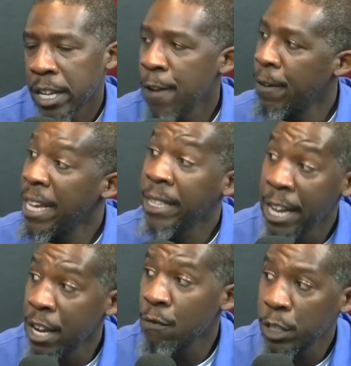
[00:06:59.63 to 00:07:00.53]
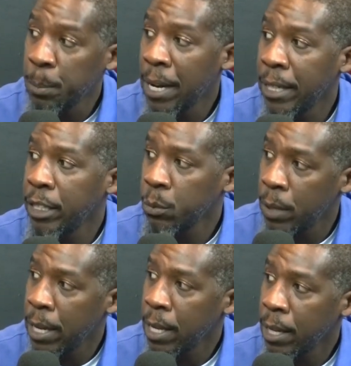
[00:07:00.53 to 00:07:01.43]
if he didn't respond
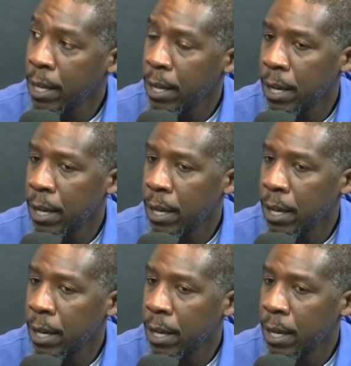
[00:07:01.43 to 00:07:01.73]
this way,